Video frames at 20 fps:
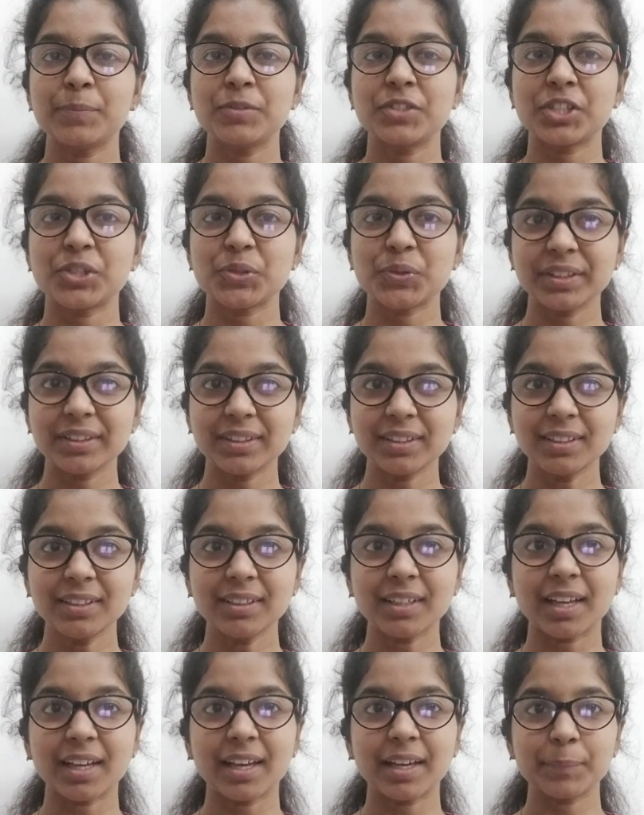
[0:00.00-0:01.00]
Jaswanthi.
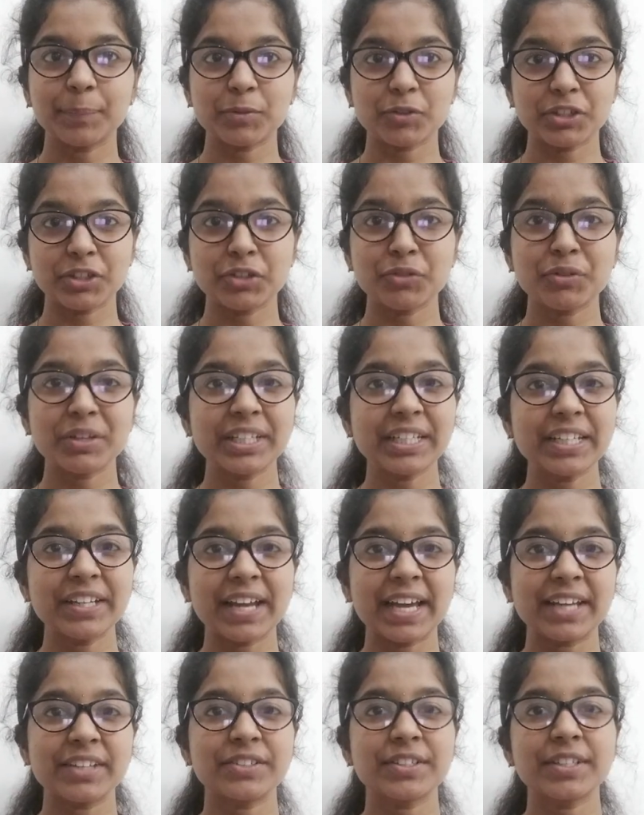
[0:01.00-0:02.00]
I'm 2020
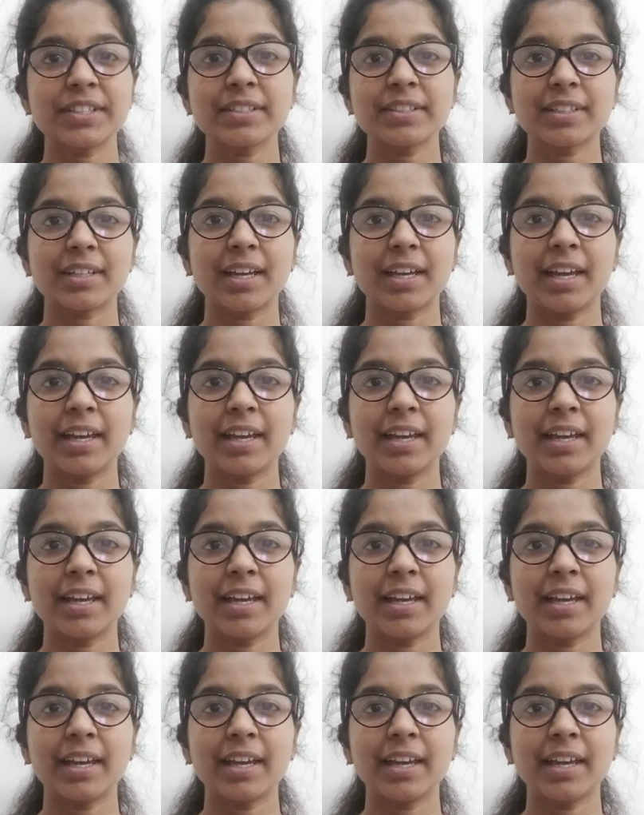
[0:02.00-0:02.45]
graduate